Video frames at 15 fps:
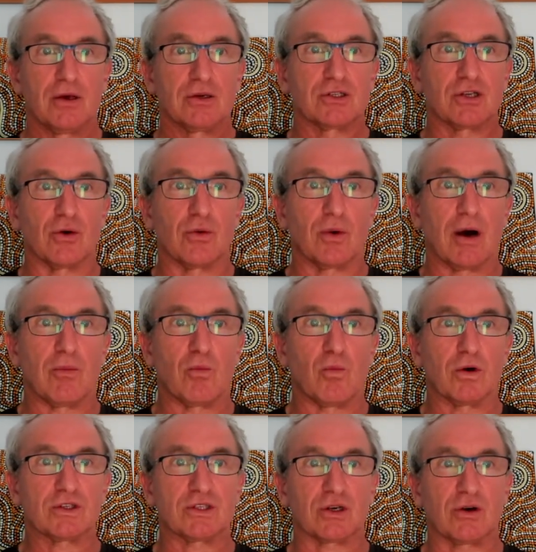So
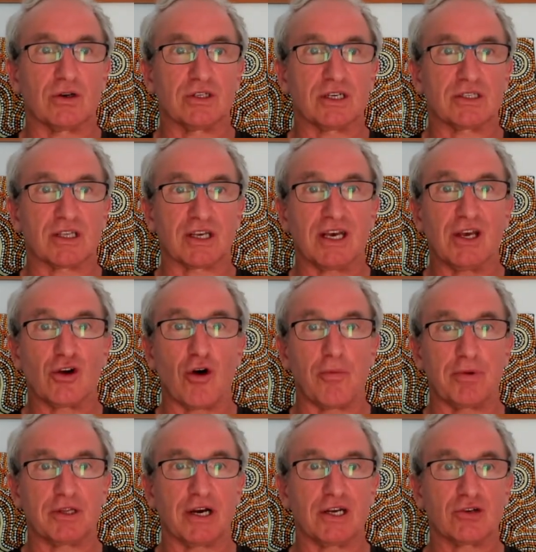what's the context? The key
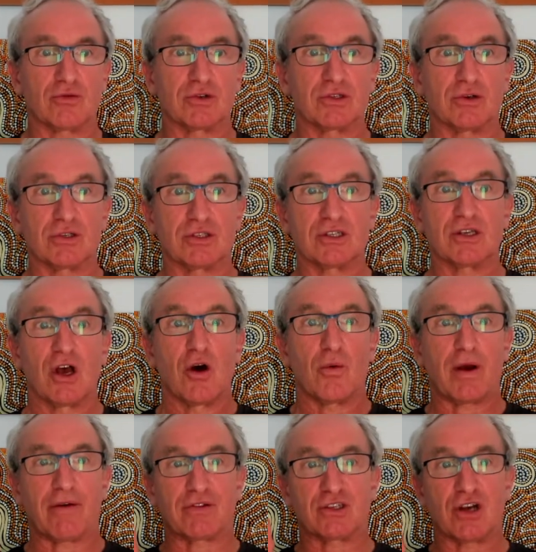computational resources.
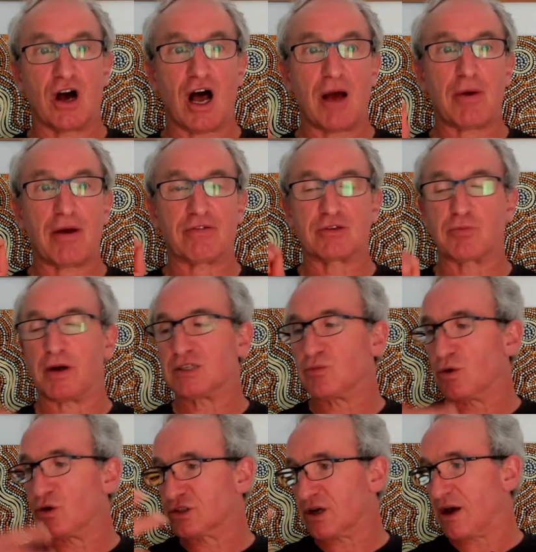We have time, we have space, and
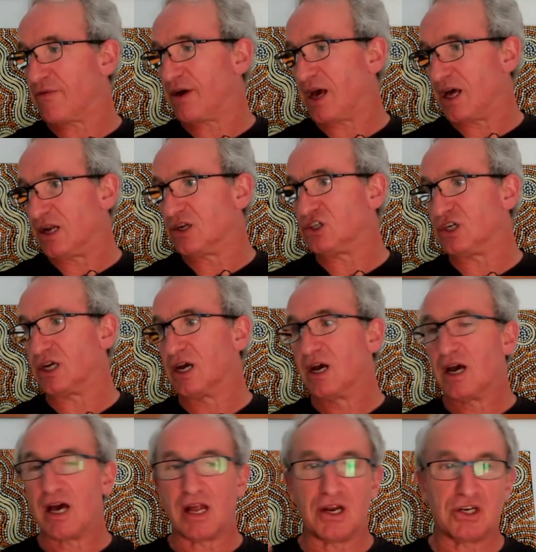we also have energy.
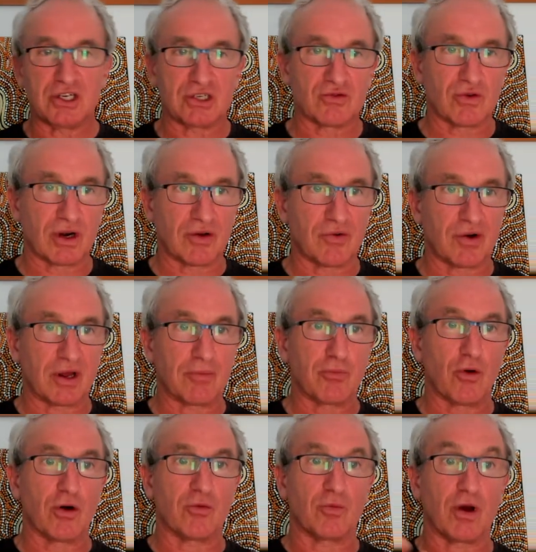Energy is really, really
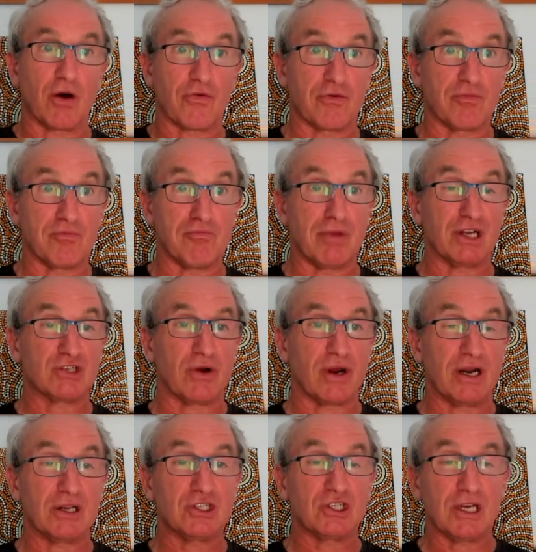important. We often measure
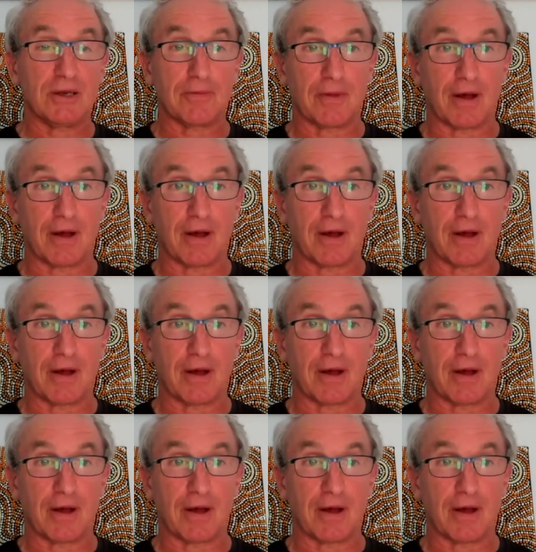energy.